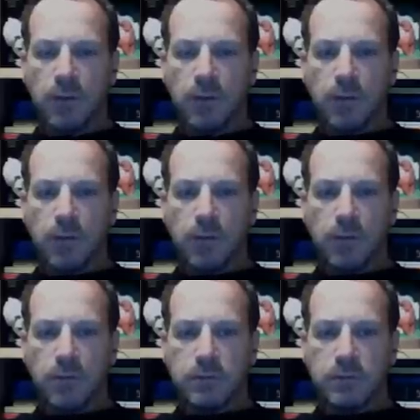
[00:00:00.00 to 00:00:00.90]
It's
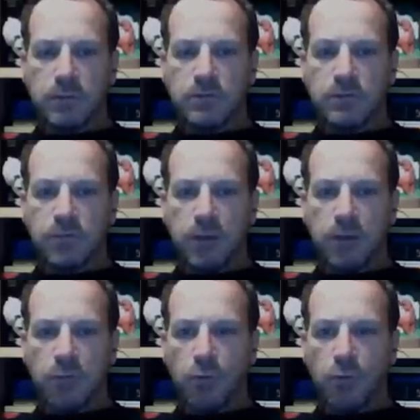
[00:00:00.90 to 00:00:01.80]
extremely important. You
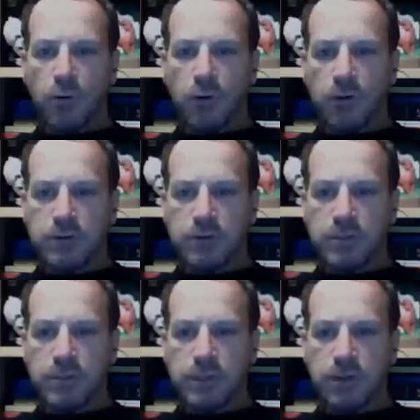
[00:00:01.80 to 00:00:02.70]
can see
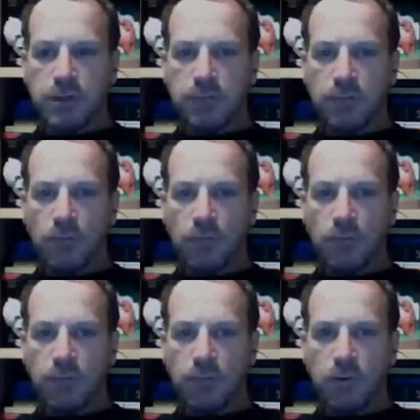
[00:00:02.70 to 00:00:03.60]
if you go to
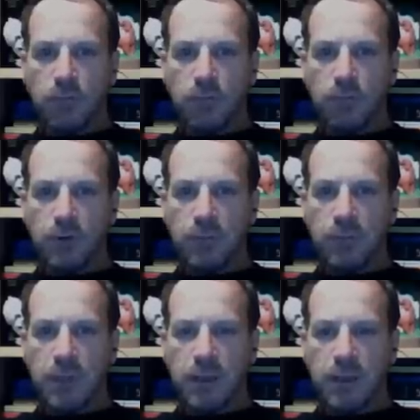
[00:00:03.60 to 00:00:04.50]
Freedom Net Daily,